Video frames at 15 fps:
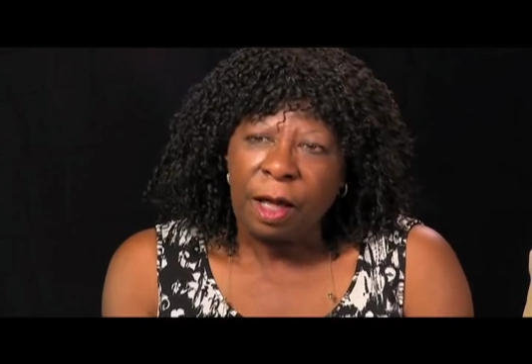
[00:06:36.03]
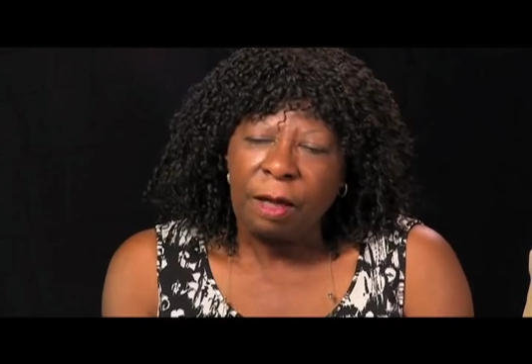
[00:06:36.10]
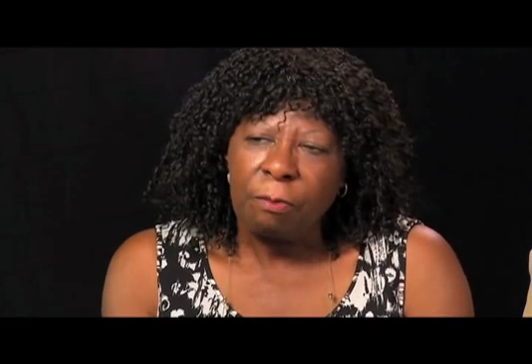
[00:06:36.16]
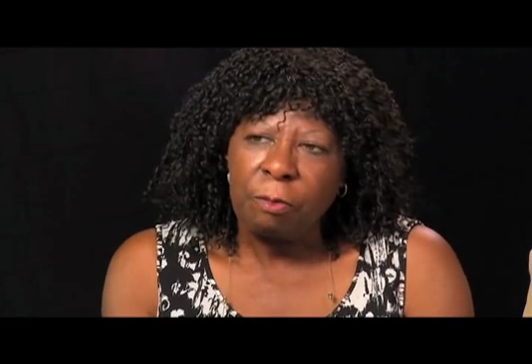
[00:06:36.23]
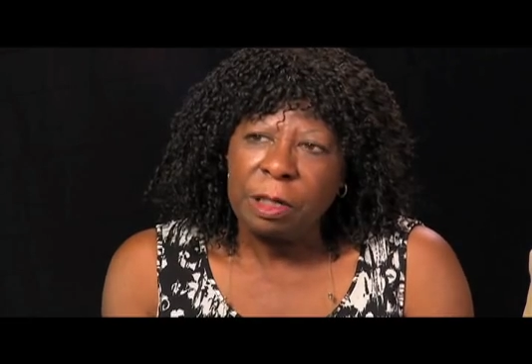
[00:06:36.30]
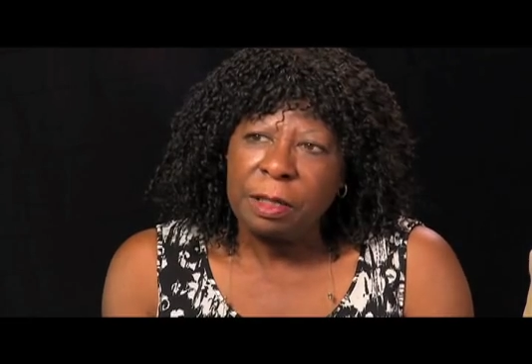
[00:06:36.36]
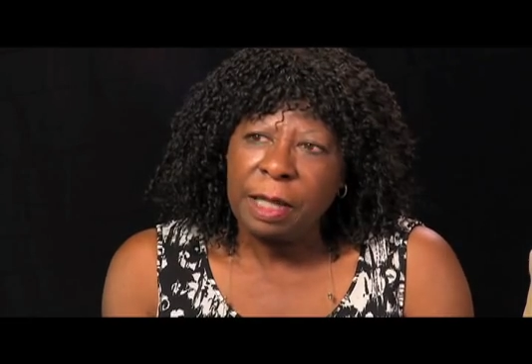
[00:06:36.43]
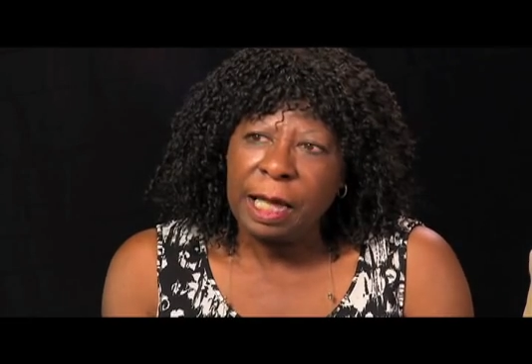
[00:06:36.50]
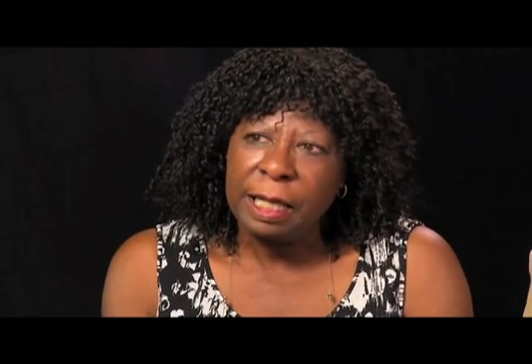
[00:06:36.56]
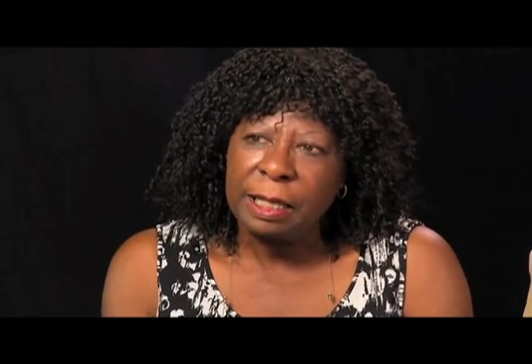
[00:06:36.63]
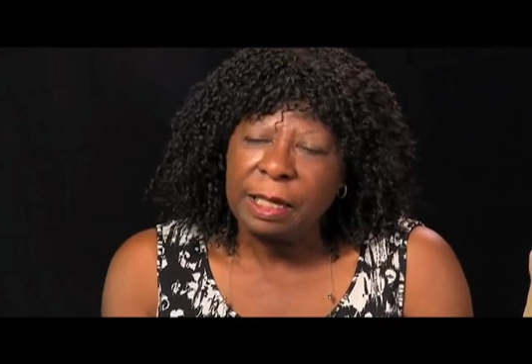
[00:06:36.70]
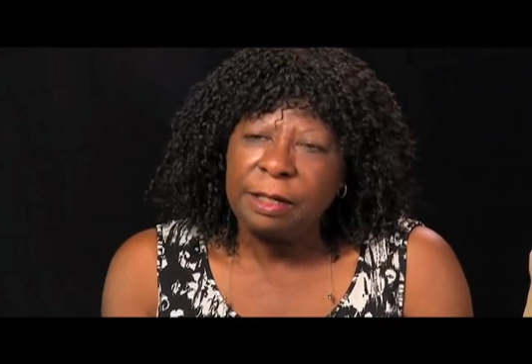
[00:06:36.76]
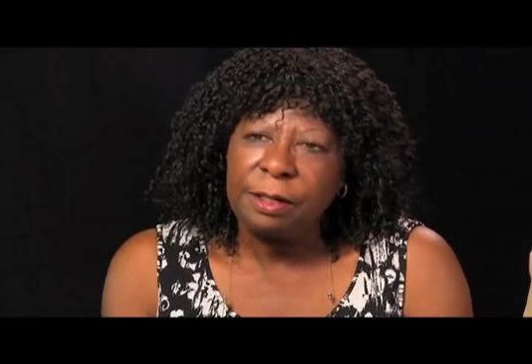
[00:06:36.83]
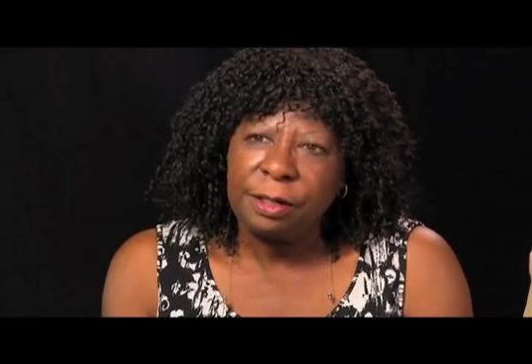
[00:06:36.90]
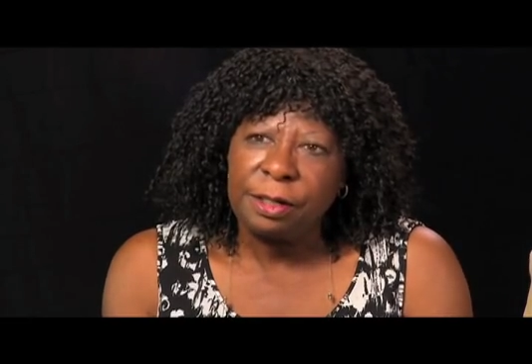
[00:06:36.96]
and when that
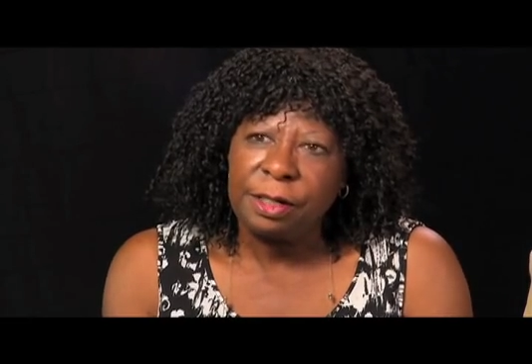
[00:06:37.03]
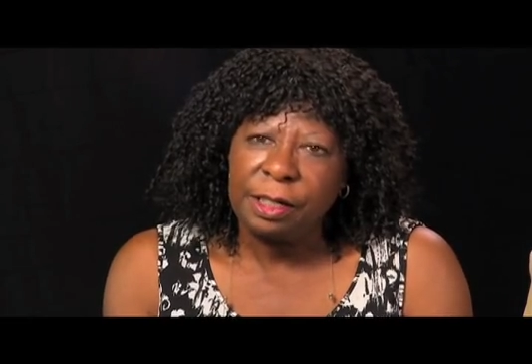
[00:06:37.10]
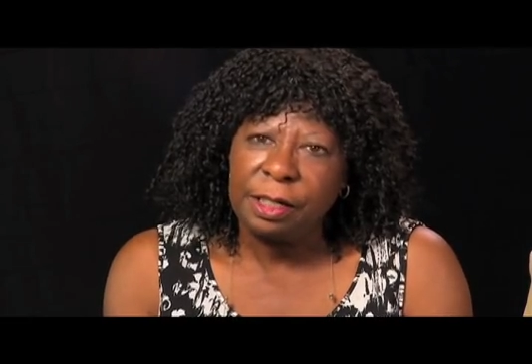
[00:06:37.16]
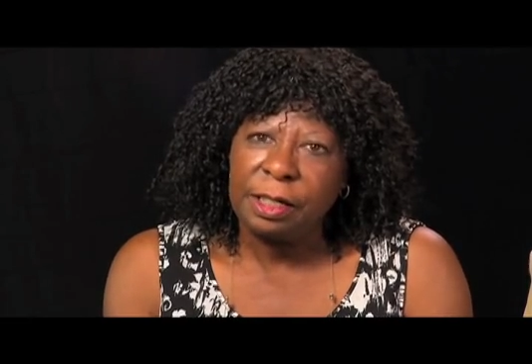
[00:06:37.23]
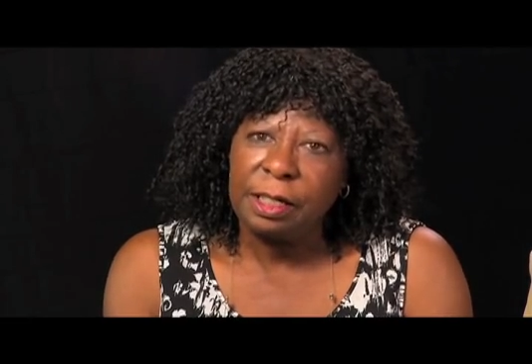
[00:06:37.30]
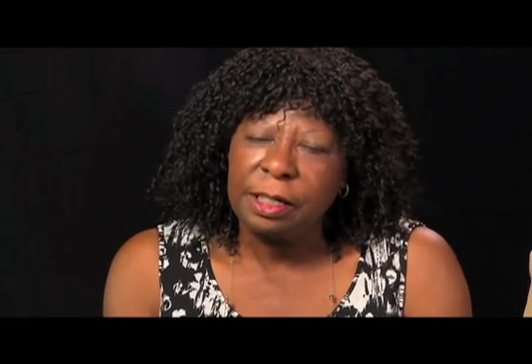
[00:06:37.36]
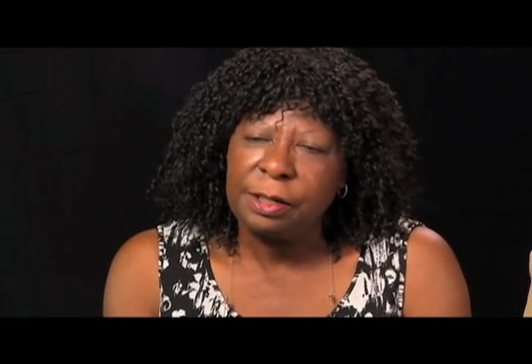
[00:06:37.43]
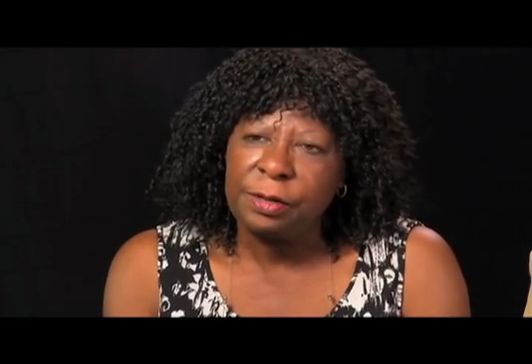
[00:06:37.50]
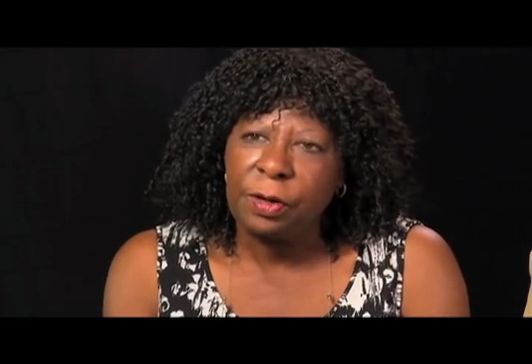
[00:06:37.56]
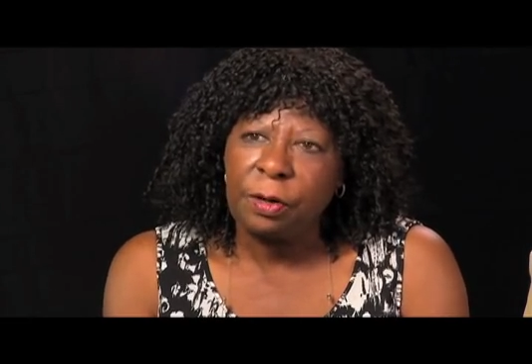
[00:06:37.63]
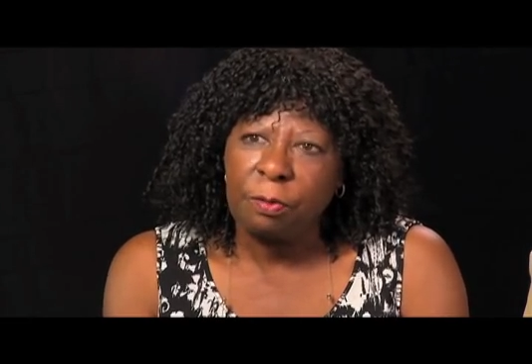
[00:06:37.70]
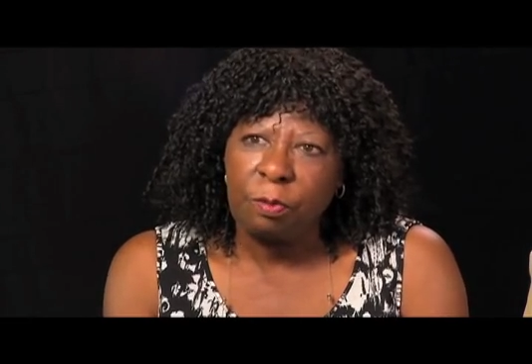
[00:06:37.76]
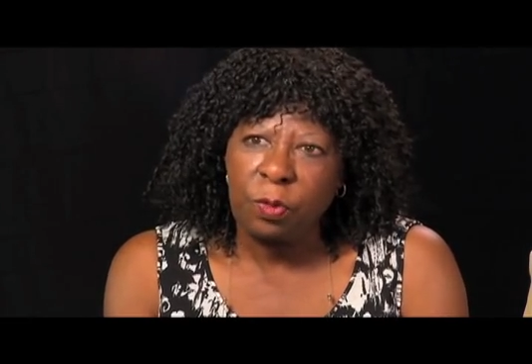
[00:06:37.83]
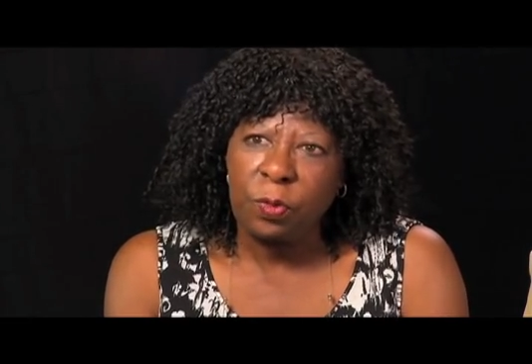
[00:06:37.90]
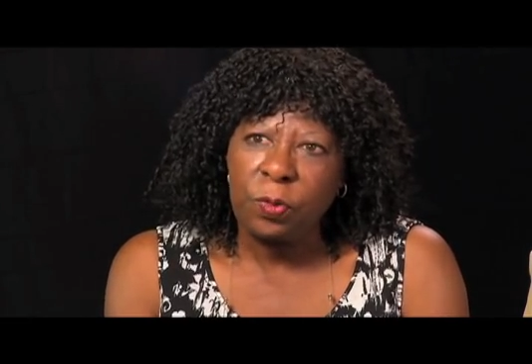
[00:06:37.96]
entity is
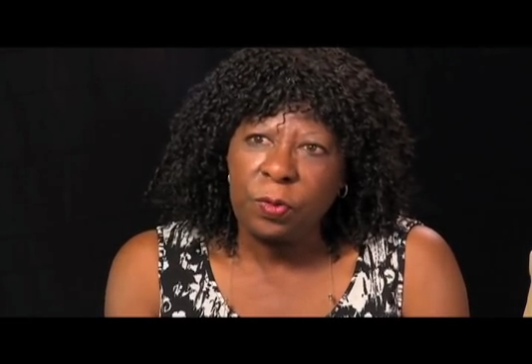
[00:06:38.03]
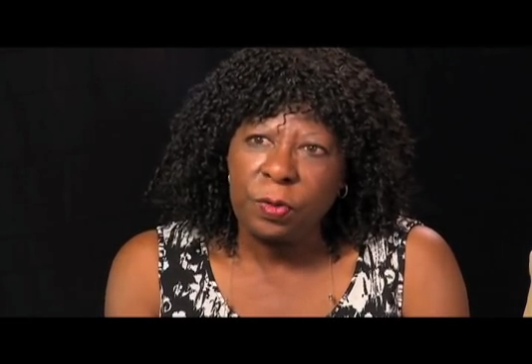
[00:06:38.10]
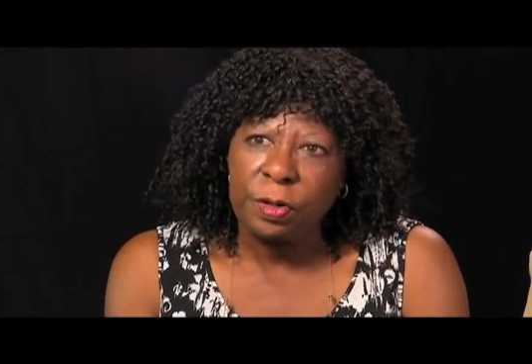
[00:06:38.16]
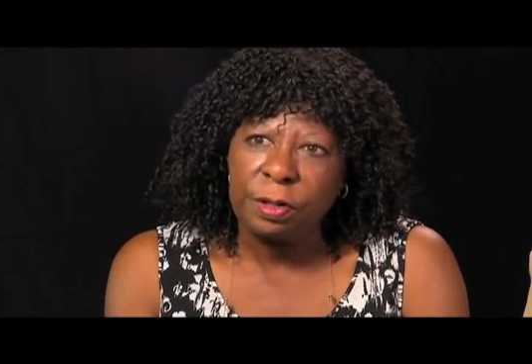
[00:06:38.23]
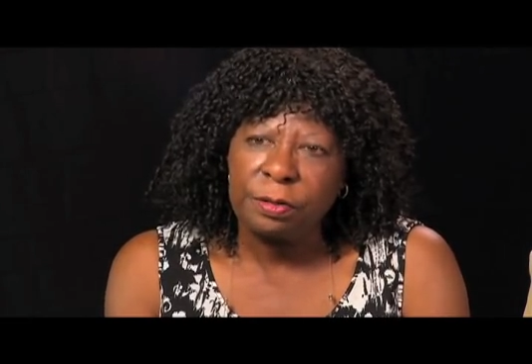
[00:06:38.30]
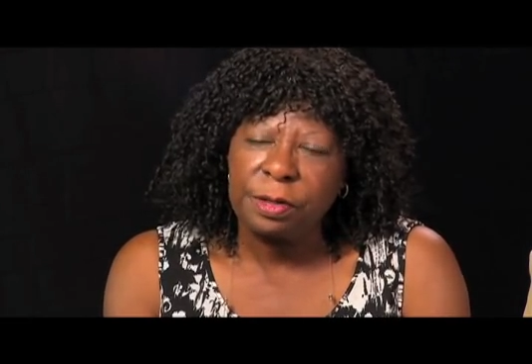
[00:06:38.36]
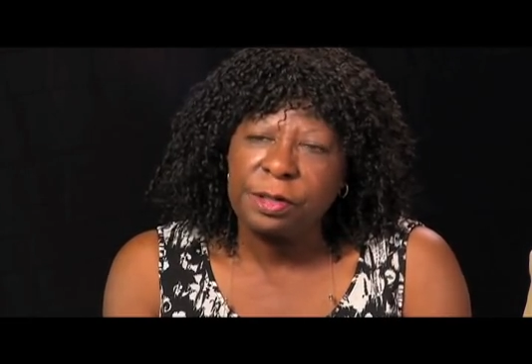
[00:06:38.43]
on board,